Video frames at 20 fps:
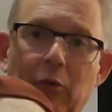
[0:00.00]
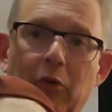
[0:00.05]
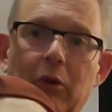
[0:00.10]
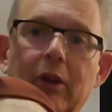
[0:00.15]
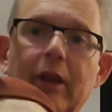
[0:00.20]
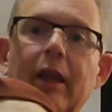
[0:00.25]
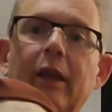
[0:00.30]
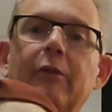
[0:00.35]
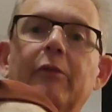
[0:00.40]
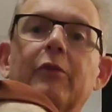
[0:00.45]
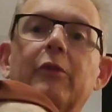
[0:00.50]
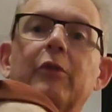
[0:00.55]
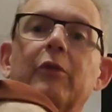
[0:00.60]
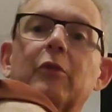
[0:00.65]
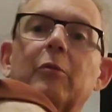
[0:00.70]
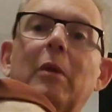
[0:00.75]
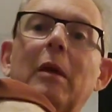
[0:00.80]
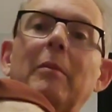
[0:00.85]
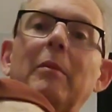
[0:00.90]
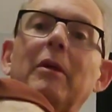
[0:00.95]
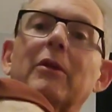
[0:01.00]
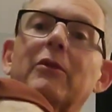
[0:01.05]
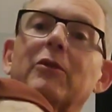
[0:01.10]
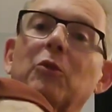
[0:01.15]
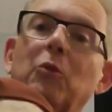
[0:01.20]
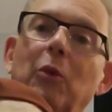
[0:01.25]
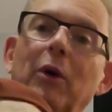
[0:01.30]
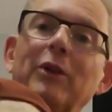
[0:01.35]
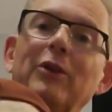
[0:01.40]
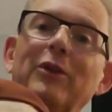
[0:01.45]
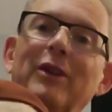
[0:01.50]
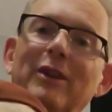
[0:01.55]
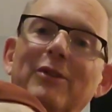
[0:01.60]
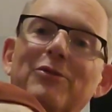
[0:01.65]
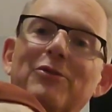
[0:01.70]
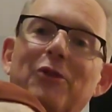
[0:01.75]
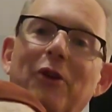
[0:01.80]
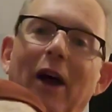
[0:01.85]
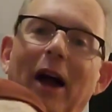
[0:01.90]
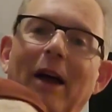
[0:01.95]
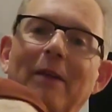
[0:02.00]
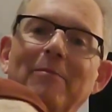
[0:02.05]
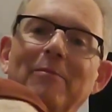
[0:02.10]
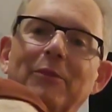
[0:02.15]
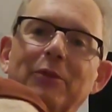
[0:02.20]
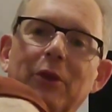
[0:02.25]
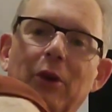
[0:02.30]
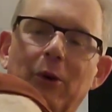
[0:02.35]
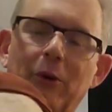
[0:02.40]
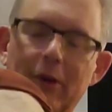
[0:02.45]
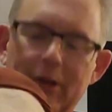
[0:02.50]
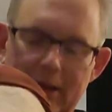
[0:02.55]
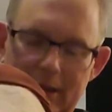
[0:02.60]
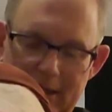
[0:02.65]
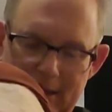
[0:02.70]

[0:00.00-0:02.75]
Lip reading: relief, so maybe it's the one you didn't try. So